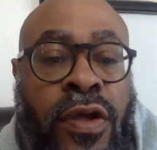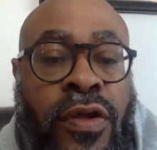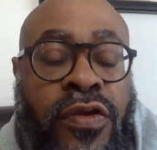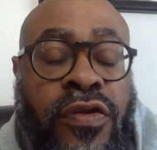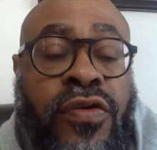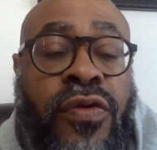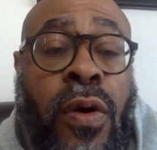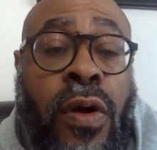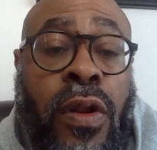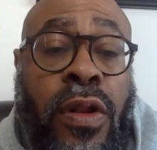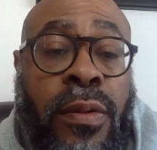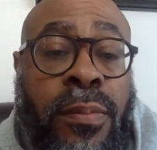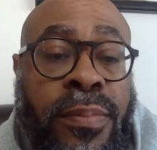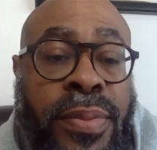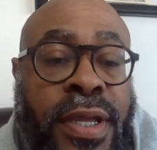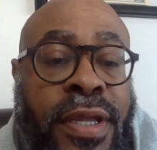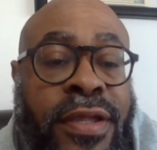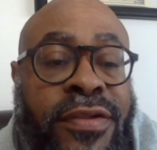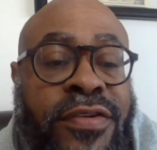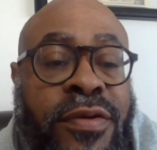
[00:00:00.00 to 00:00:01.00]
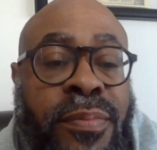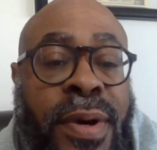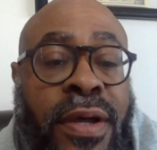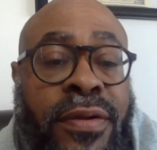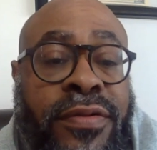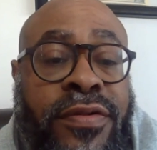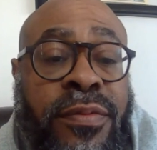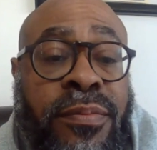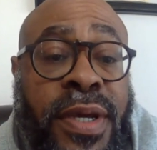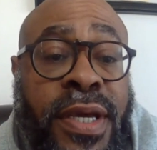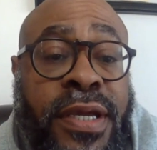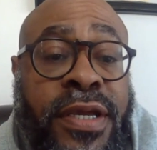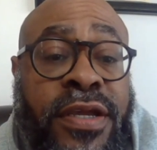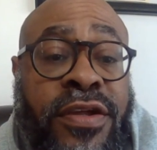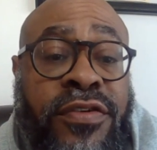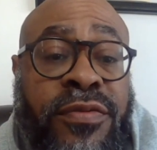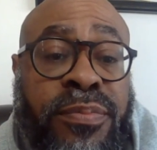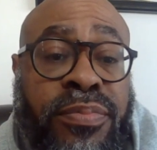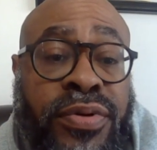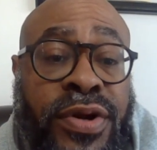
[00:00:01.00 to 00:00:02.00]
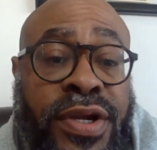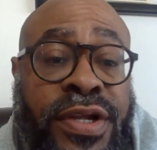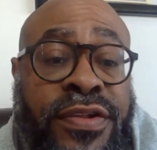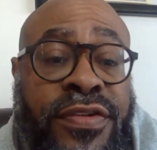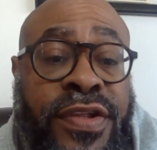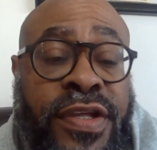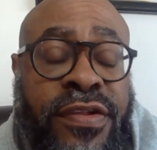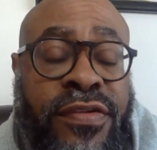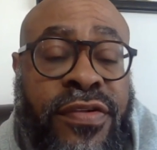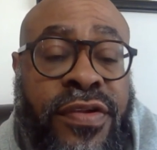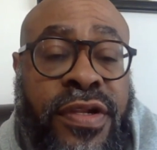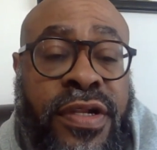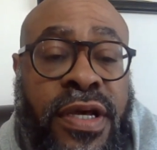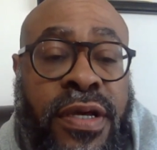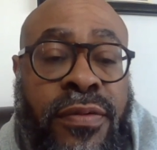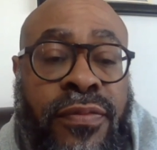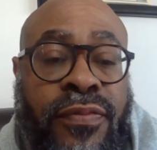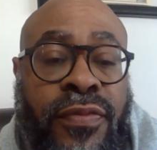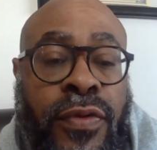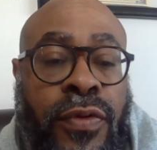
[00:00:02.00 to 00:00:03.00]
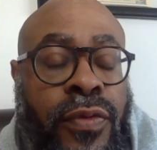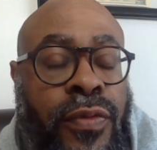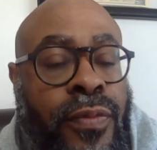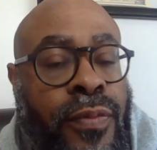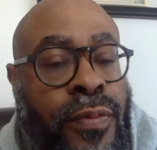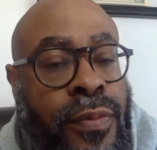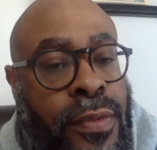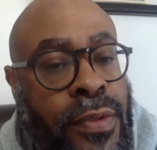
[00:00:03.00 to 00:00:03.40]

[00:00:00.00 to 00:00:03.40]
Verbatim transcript: Joel Embiid's about to make his preseason debut.